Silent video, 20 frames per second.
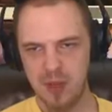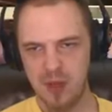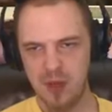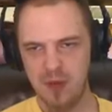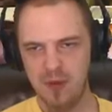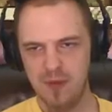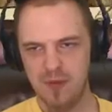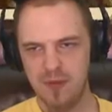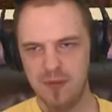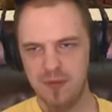
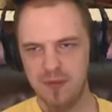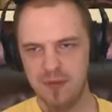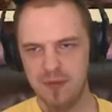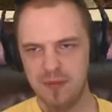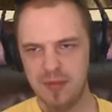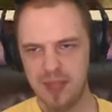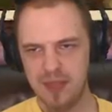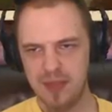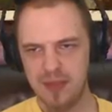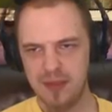Move!
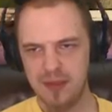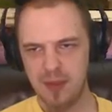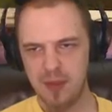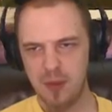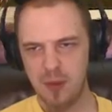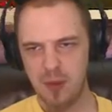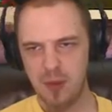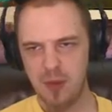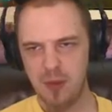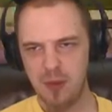
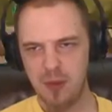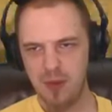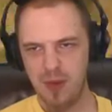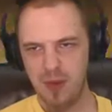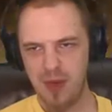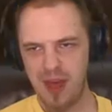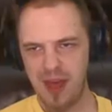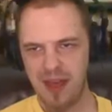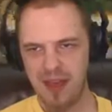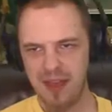Durple!
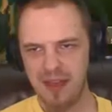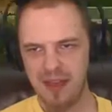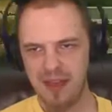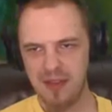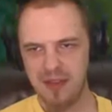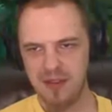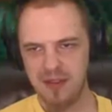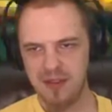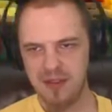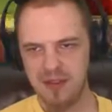Why?
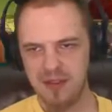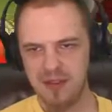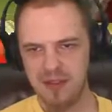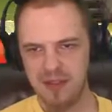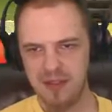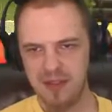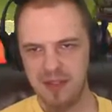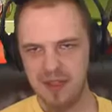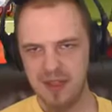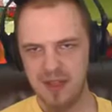
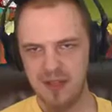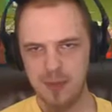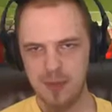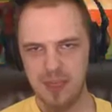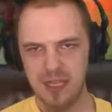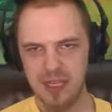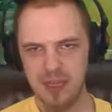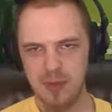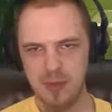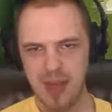
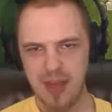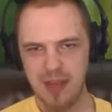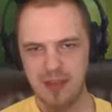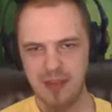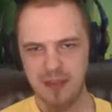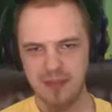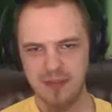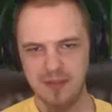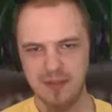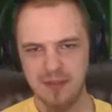Everybody
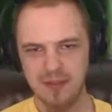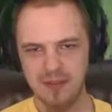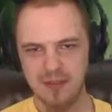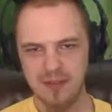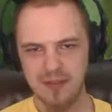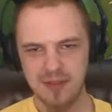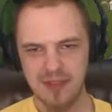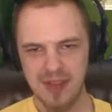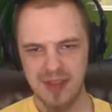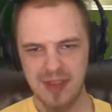run!
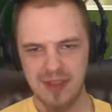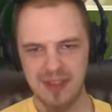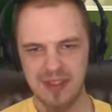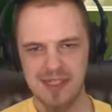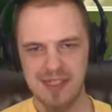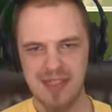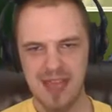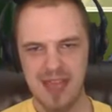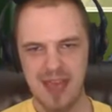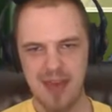How
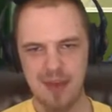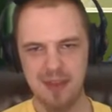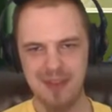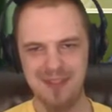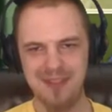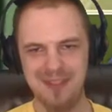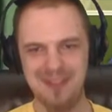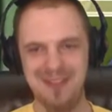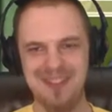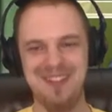could this
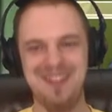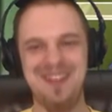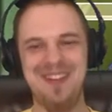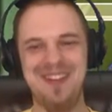happen?